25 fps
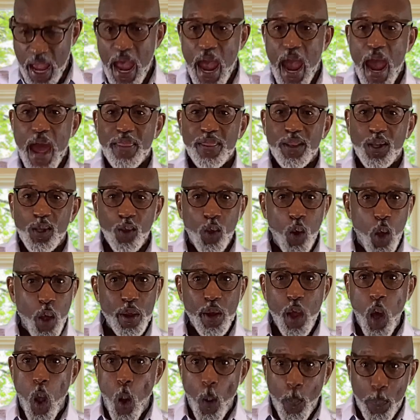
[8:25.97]
And the Lord
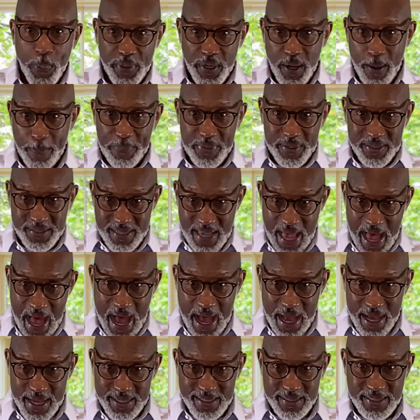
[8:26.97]
opened up his
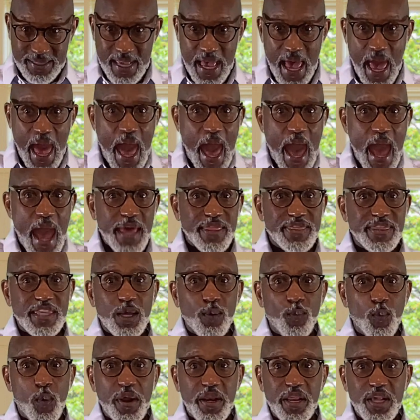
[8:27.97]
eyes. And
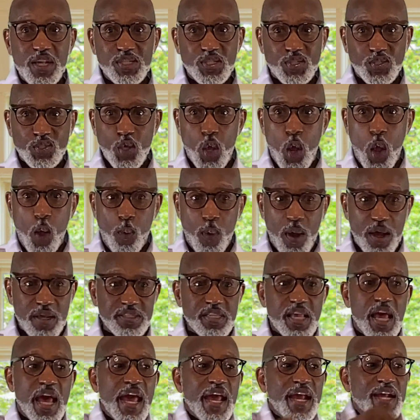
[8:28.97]
then what he saw
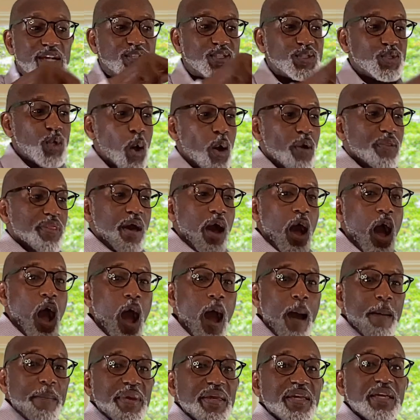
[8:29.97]
was, he saw the
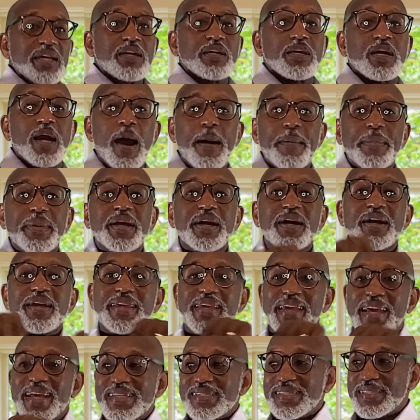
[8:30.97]
army coming
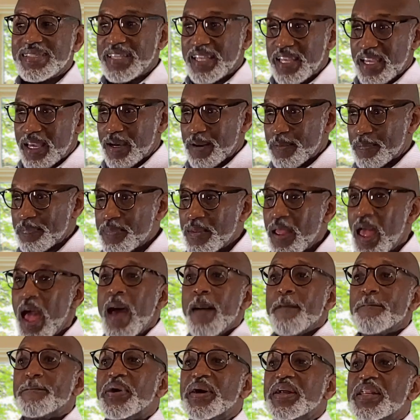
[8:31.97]
against him,
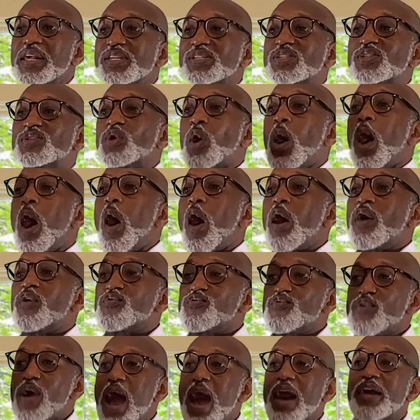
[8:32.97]
but he saw
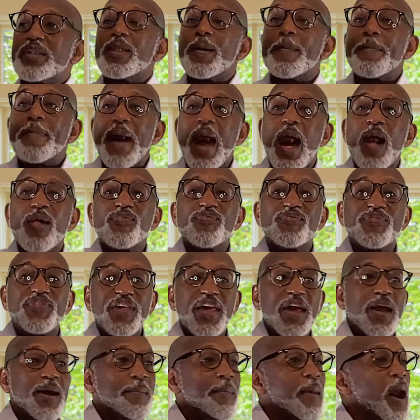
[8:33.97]
around about
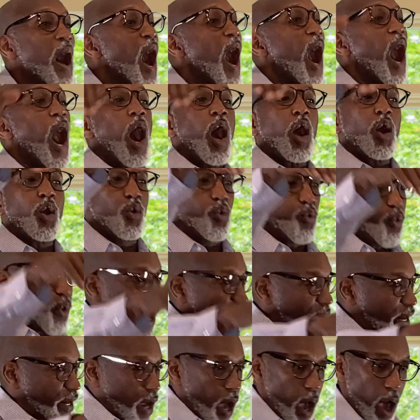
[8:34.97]
them a
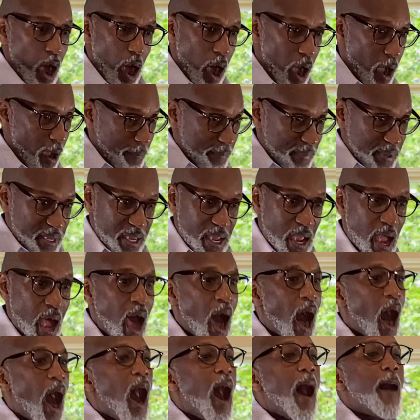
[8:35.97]
greater army,
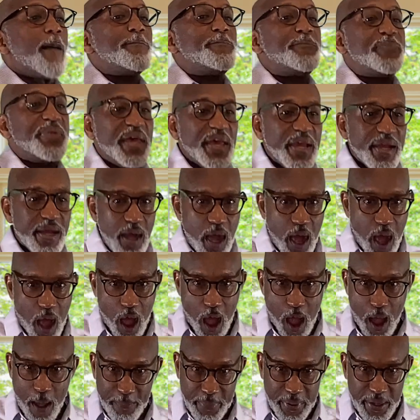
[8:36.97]
a bigger
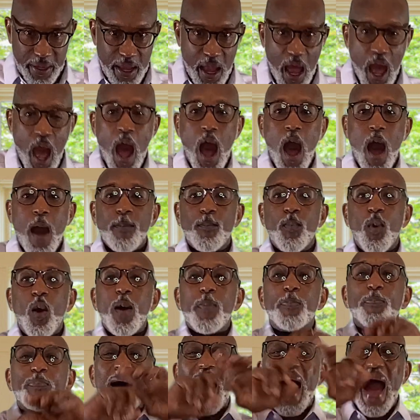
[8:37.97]
army, a
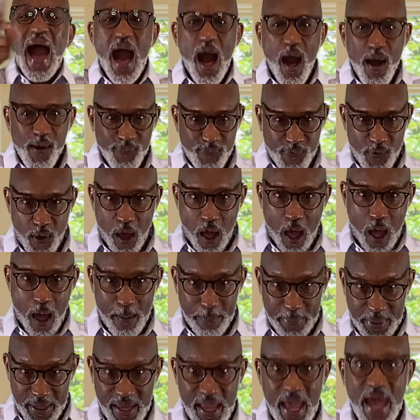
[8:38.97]
more powerful
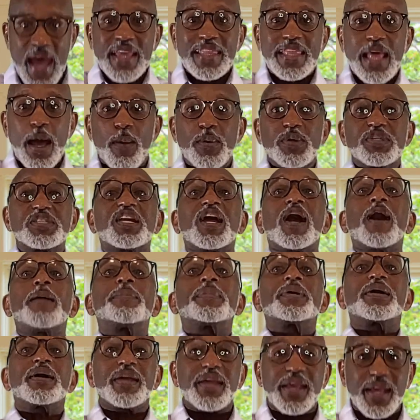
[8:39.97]
army that was
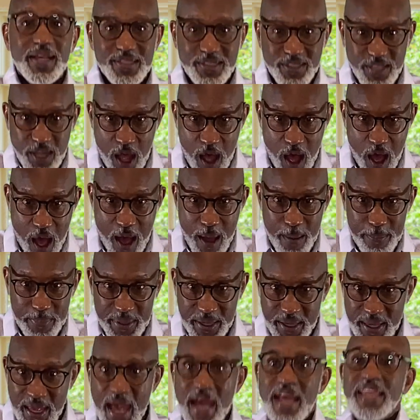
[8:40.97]
coming against the
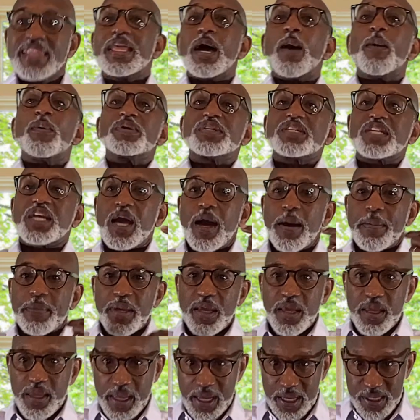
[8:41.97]
army that was
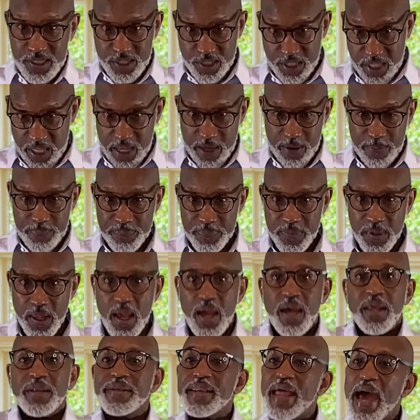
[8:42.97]
coming against them.
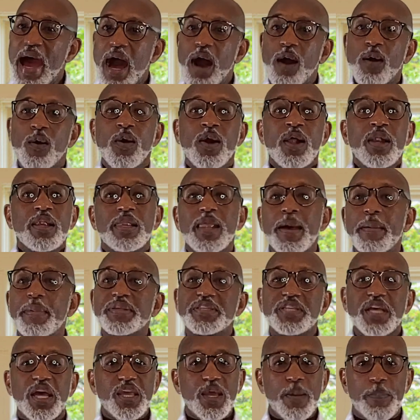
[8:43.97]
Now, let me
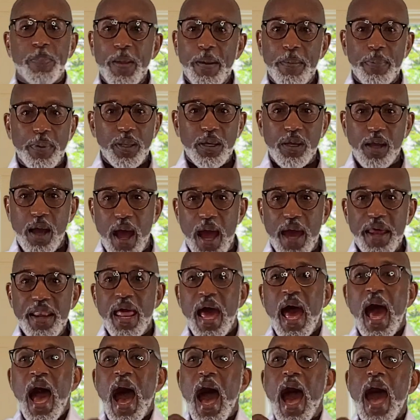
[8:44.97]
tell you, people of God,
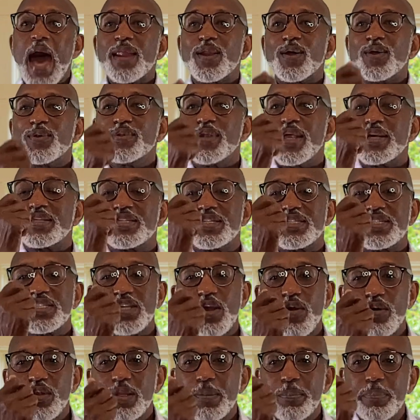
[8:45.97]
I don't
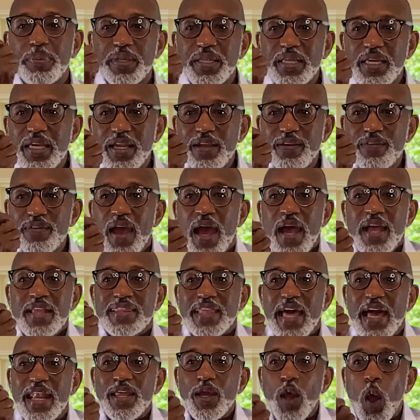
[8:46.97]
necessarily believe
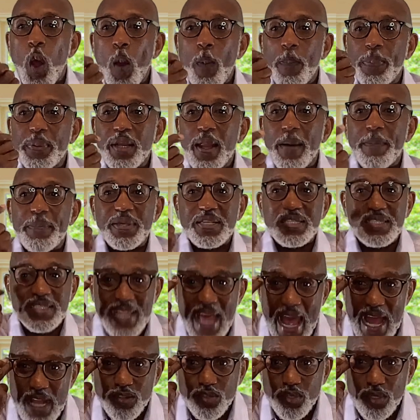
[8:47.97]
that he opened up his
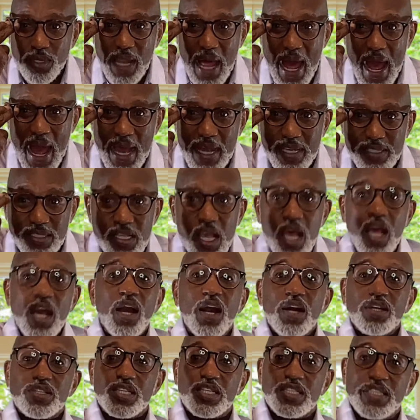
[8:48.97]
natural eyes
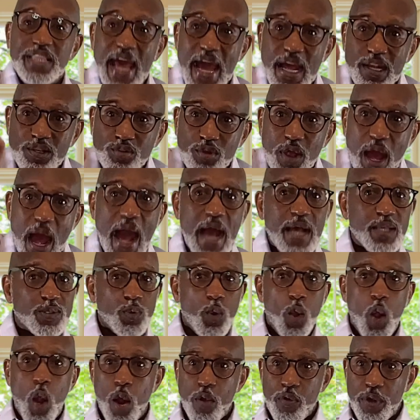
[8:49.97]
because his natural eyes were
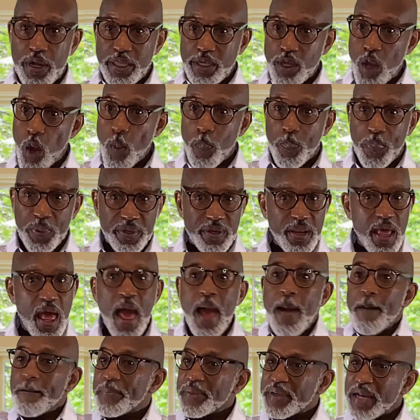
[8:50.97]
already open.
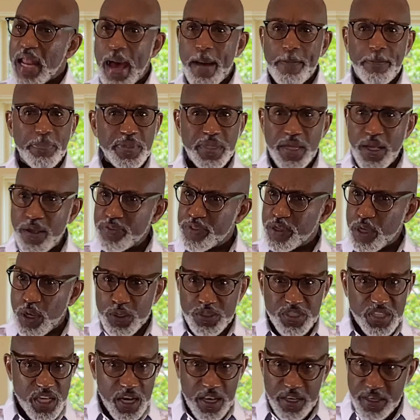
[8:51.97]
But I believe there
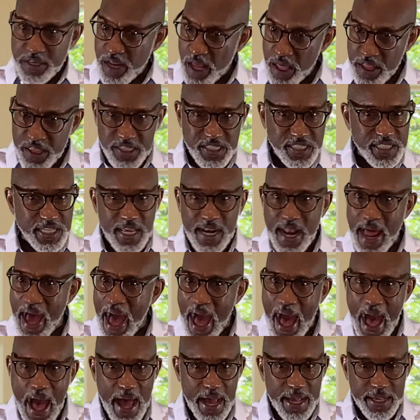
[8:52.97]
is another set
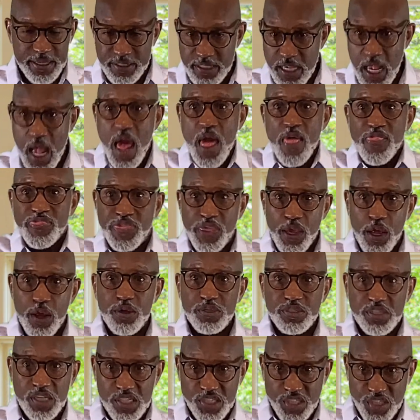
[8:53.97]
of eyes. There
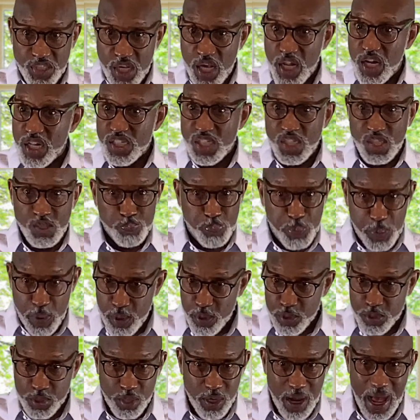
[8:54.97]
is a set of
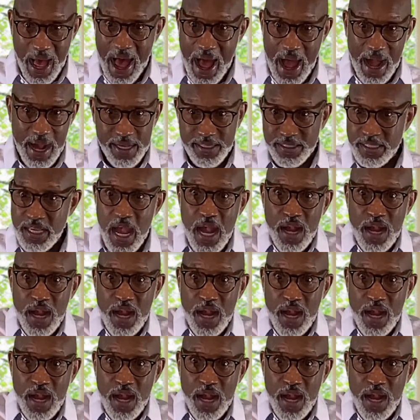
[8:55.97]
spiritual eyes.